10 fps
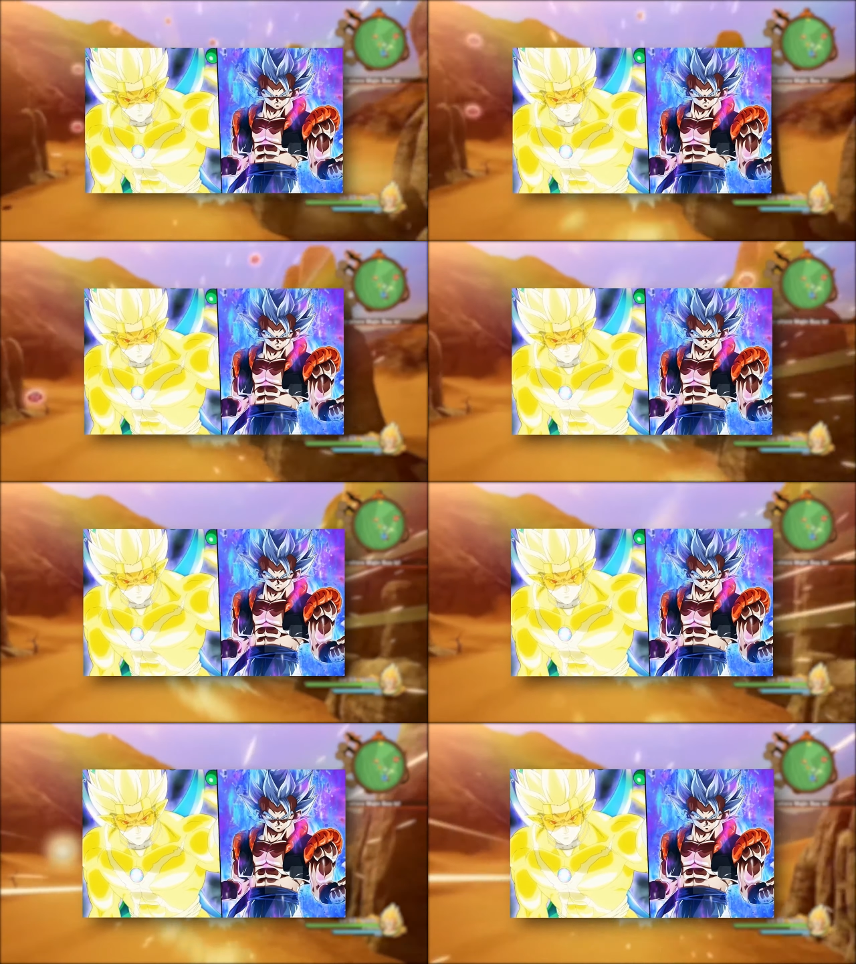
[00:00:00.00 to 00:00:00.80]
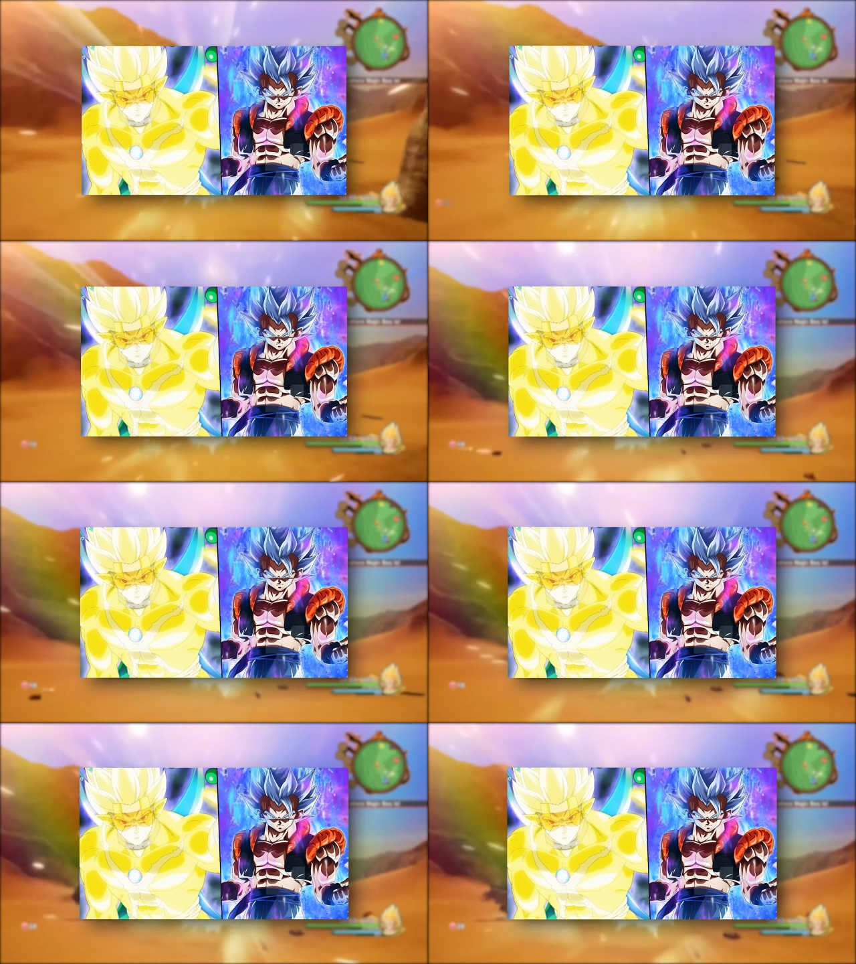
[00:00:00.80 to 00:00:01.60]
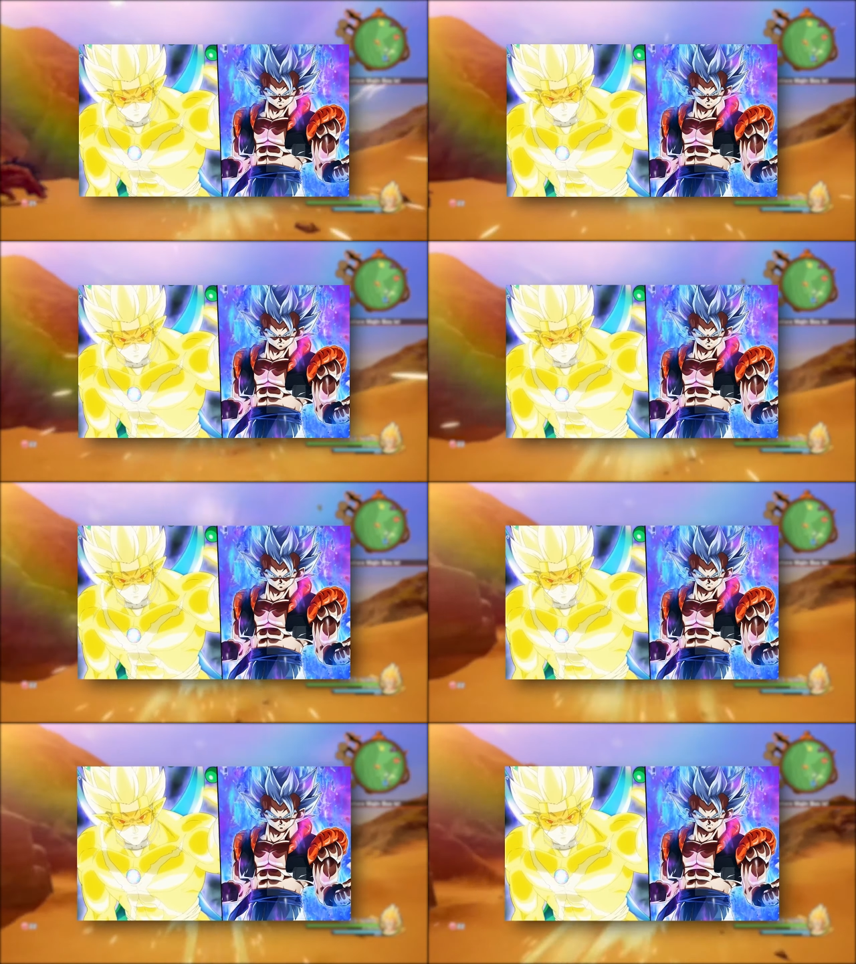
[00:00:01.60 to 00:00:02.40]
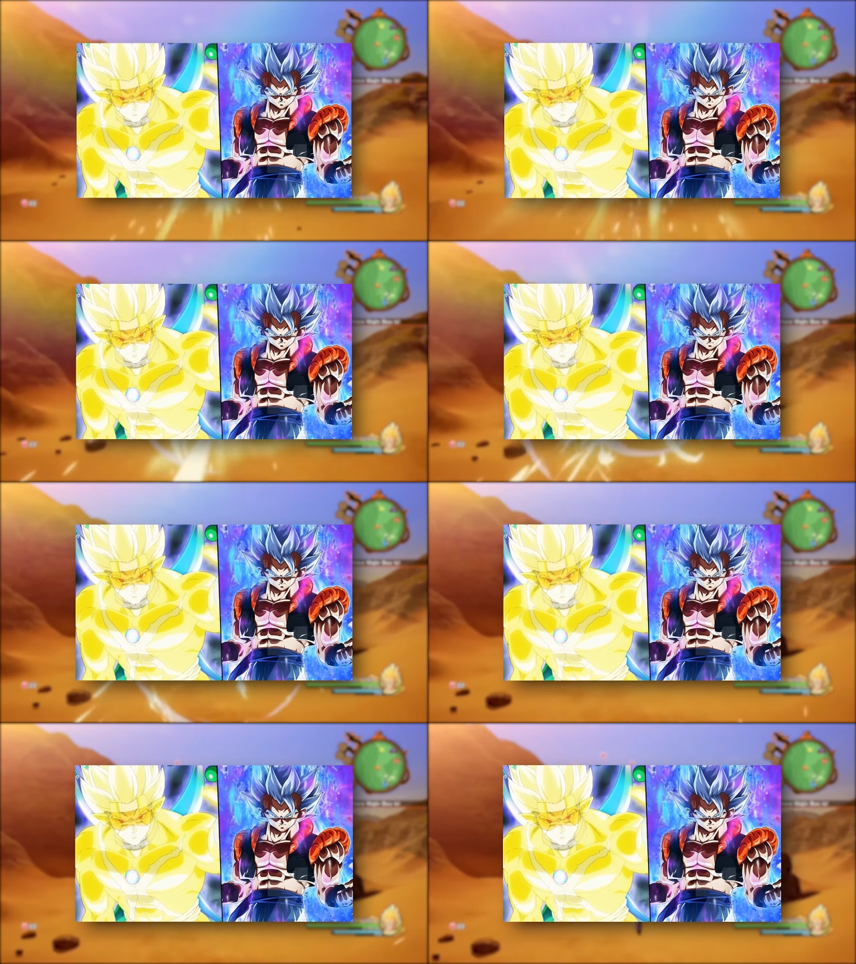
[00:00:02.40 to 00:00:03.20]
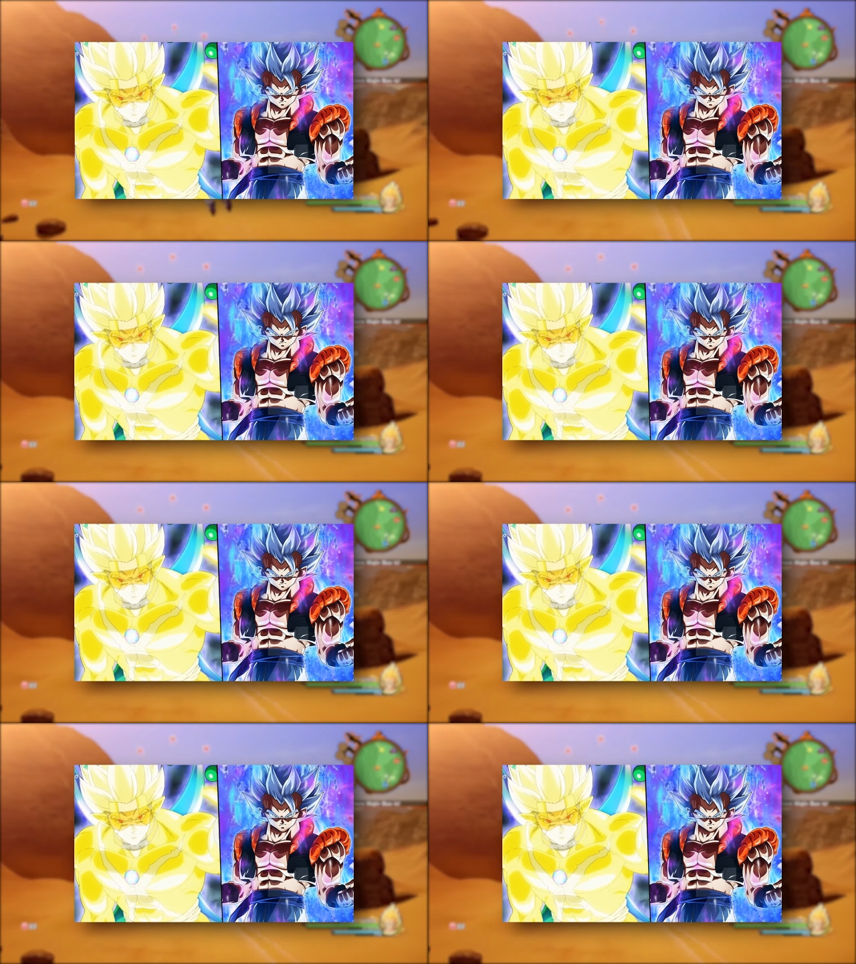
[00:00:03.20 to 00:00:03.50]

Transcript: No face is visible, so there are no lips to read.